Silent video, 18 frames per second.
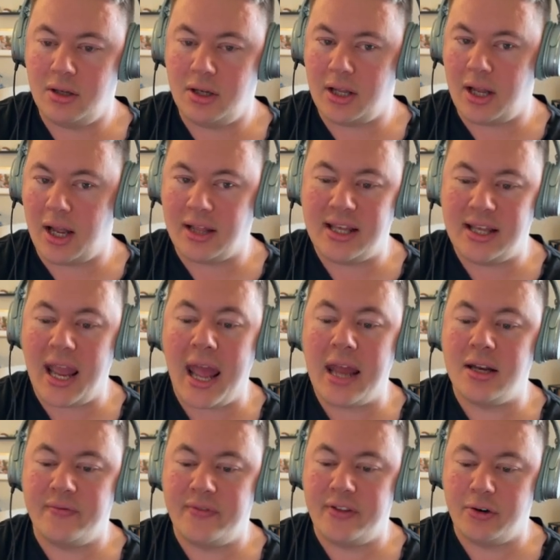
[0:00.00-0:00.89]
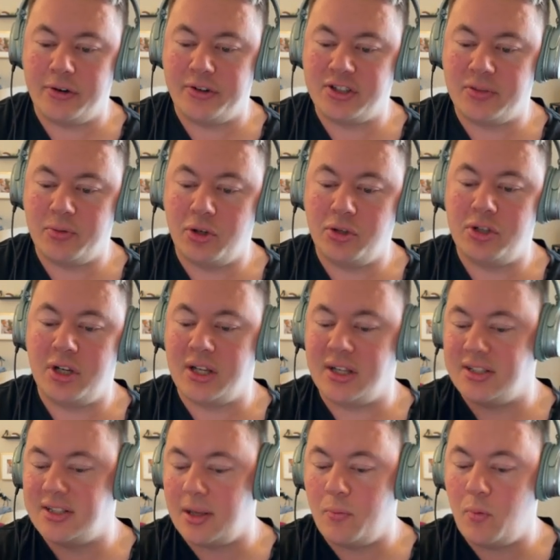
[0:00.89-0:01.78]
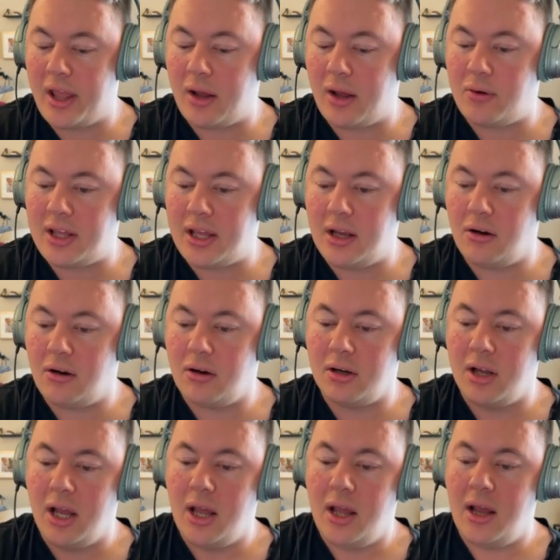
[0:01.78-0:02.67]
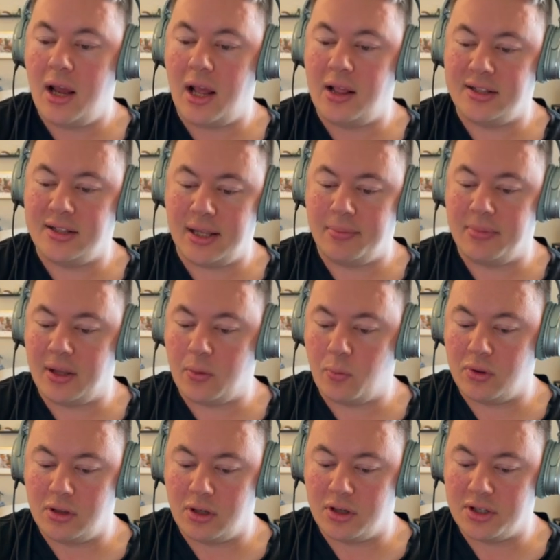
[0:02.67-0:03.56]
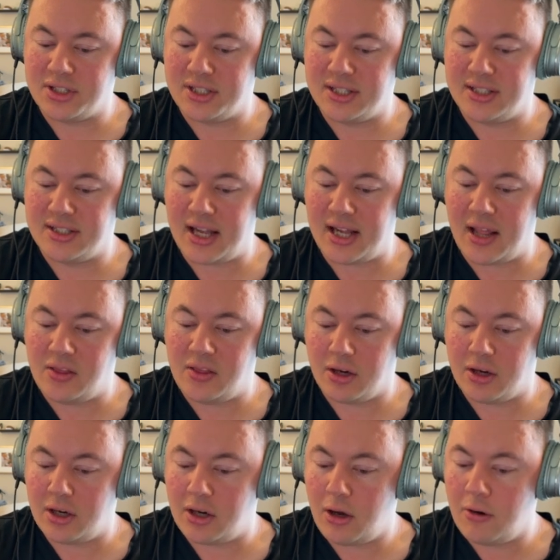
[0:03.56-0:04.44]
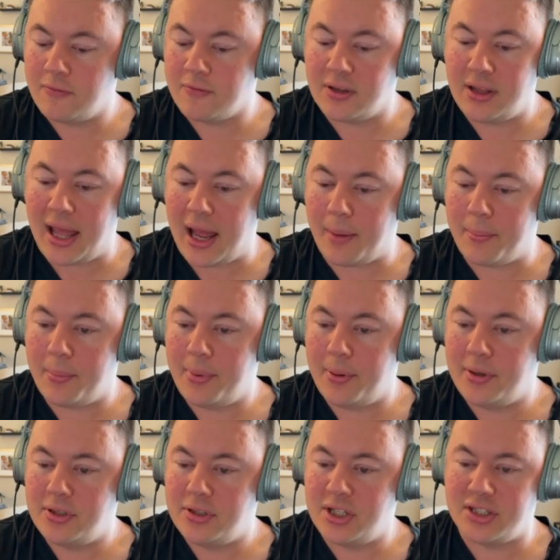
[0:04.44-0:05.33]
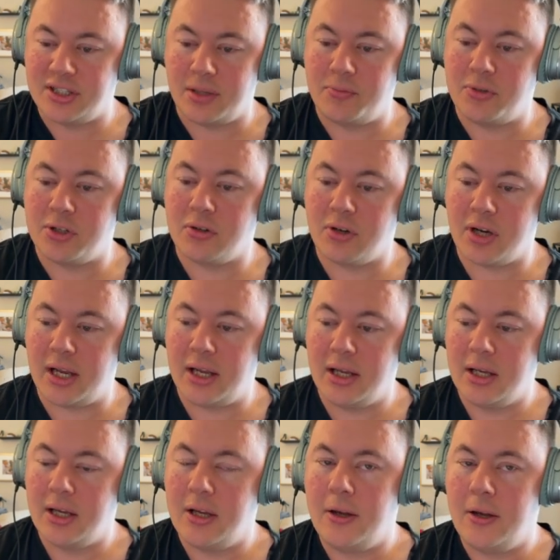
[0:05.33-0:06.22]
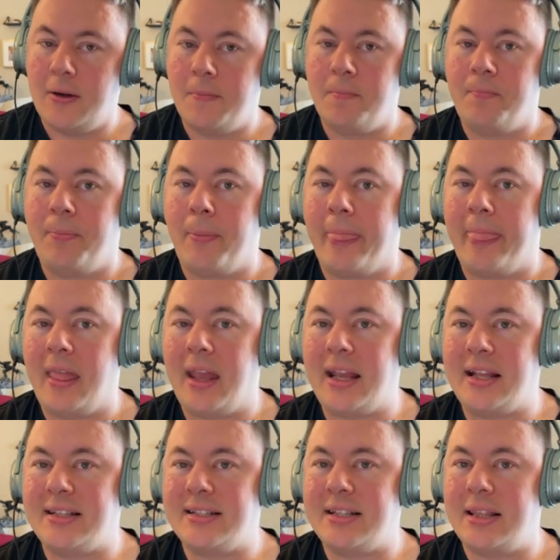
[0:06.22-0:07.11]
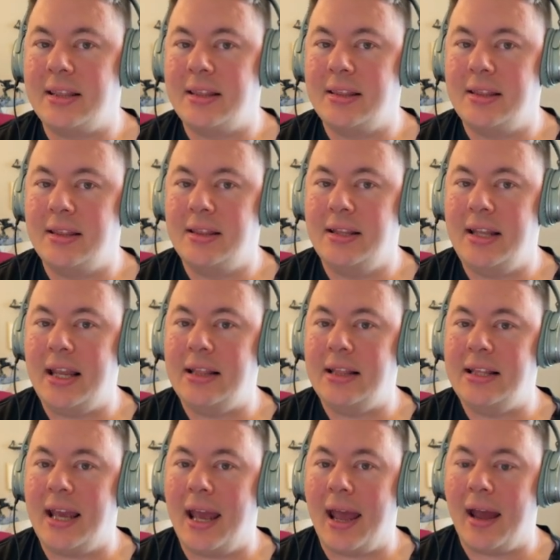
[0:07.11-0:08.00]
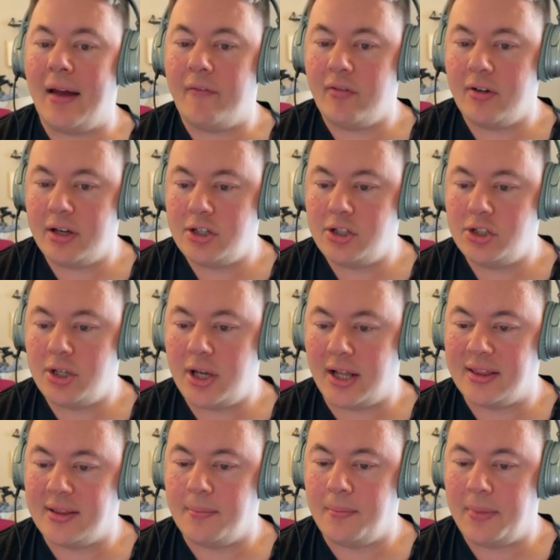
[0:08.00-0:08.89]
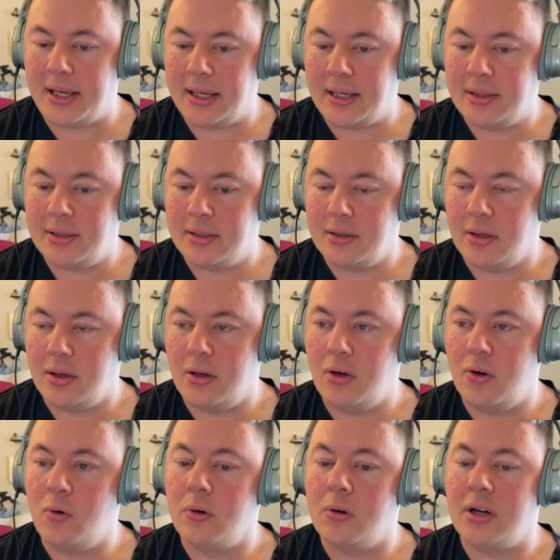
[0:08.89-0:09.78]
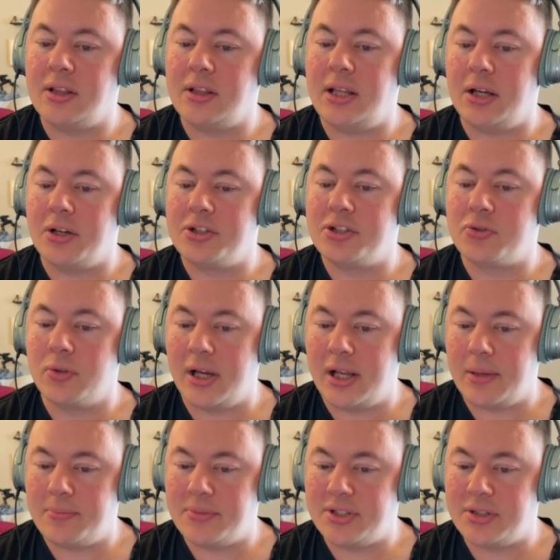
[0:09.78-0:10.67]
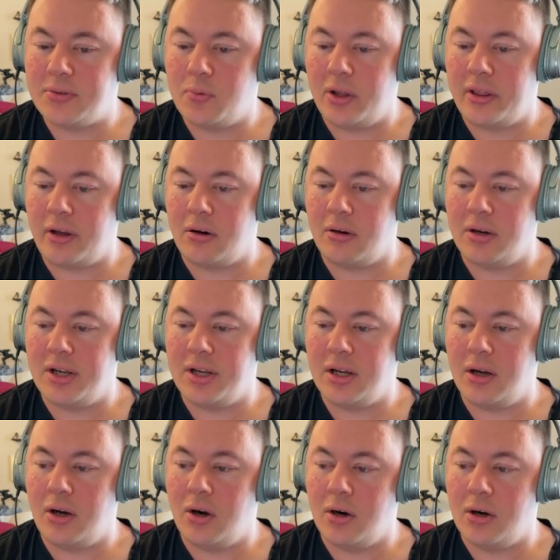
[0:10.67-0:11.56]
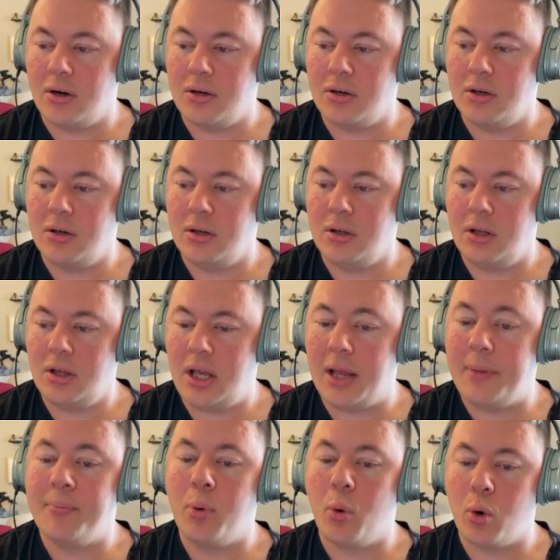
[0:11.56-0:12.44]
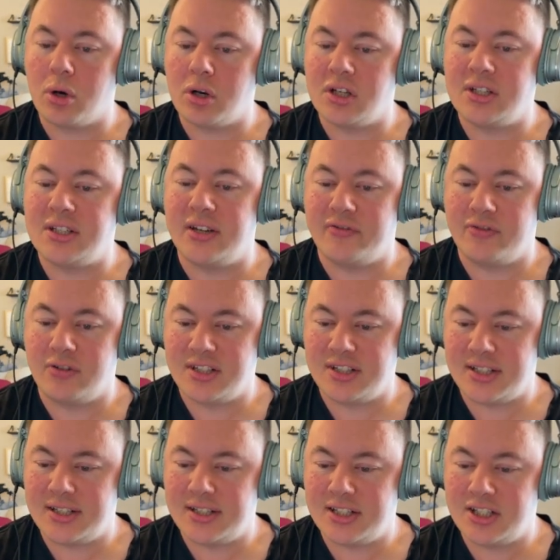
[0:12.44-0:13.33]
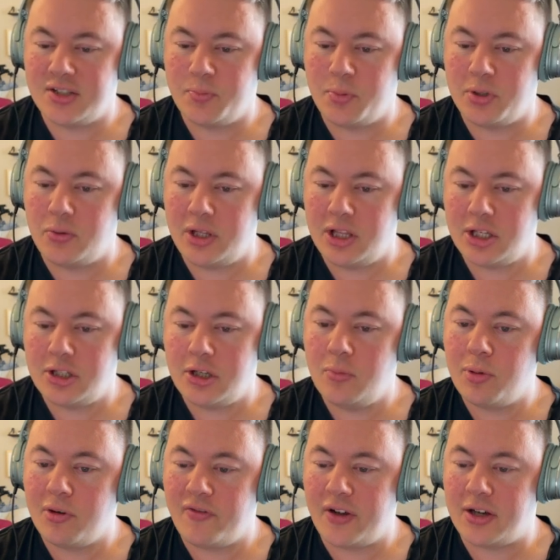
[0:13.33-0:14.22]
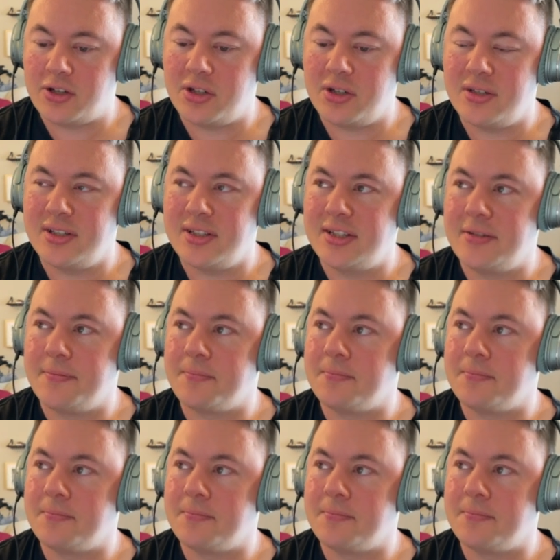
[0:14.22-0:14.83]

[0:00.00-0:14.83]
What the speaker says: at the end of their distribution, some way out here, and the same thing with nurses, and they're going to overlap to some degree. It's in the average, at the mean, or at the extremes, where there are important differences between the 2 professions.